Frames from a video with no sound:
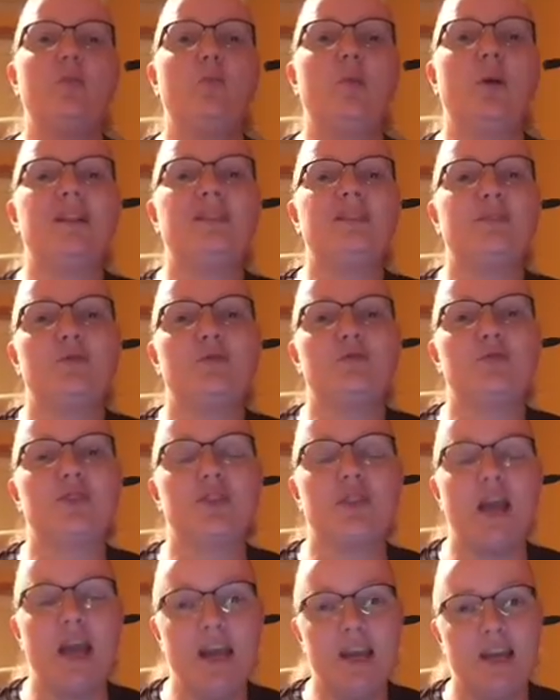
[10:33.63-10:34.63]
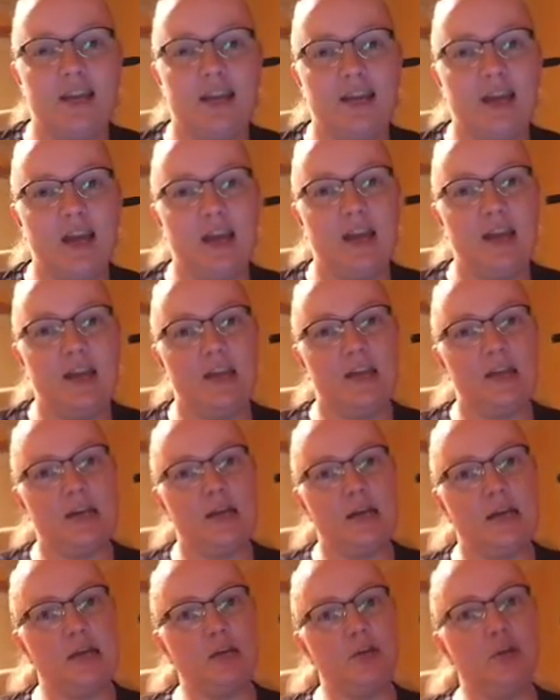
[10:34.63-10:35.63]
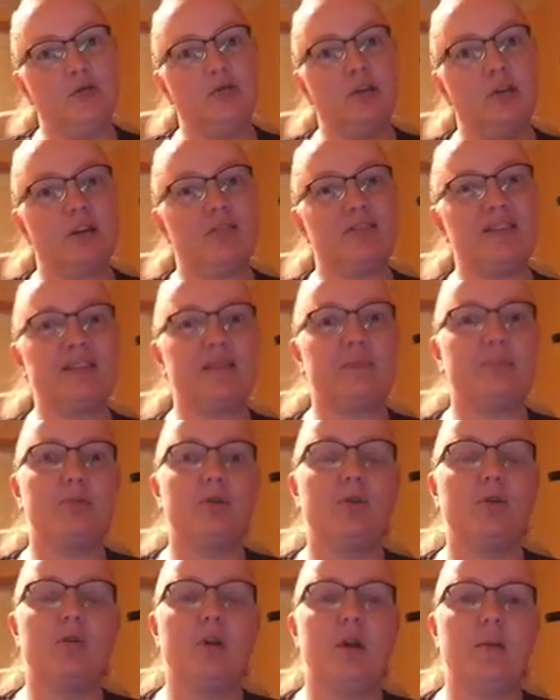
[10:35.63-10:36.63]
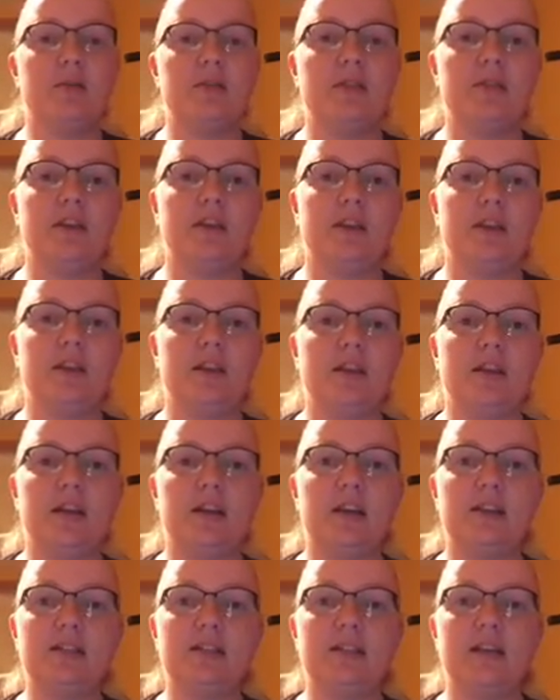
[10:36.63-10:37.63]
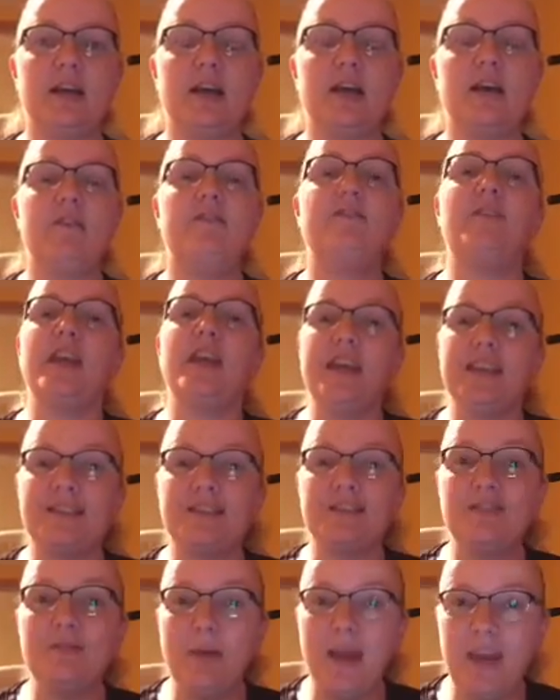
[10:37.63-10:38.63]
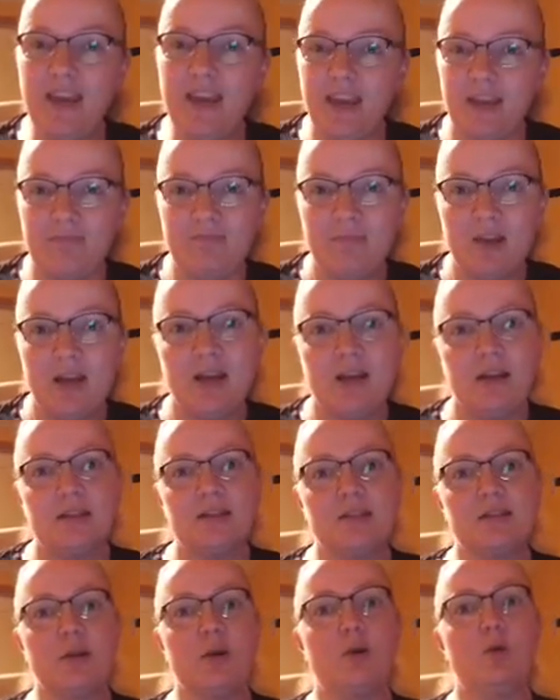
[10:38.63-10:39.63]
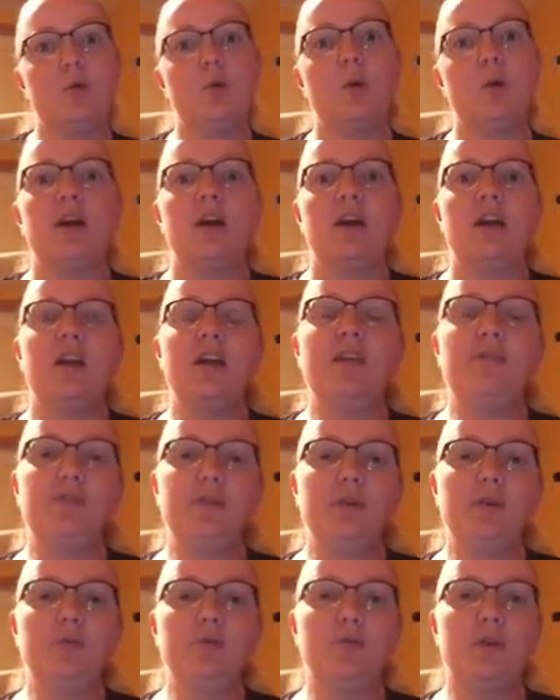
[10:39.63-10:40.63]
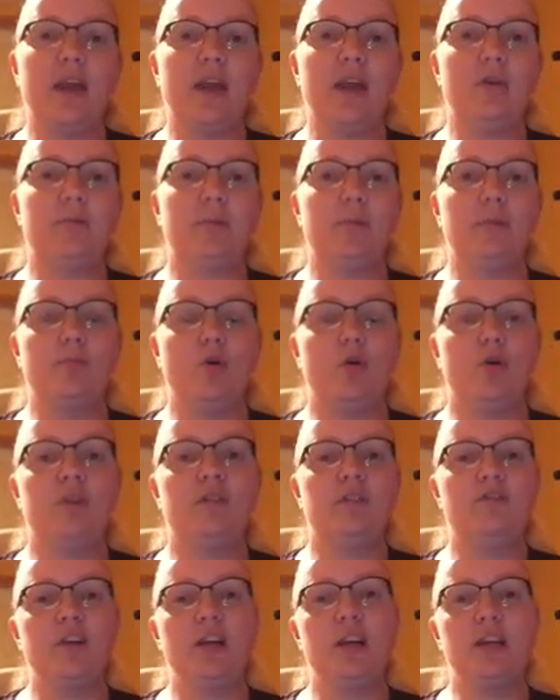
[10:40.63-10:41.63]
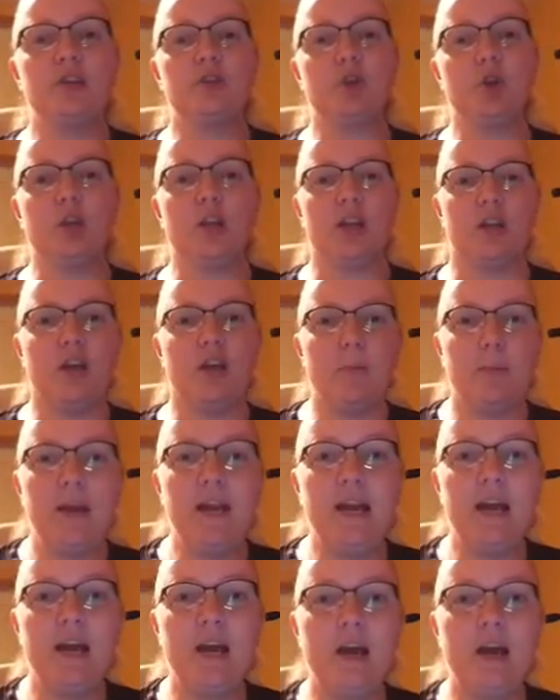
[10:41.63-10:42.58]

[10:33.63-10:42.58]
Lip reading: well-known saying in neurolinguistic programming, and that is fake it till you make it. So if you get up in the morning feeling totally crappy,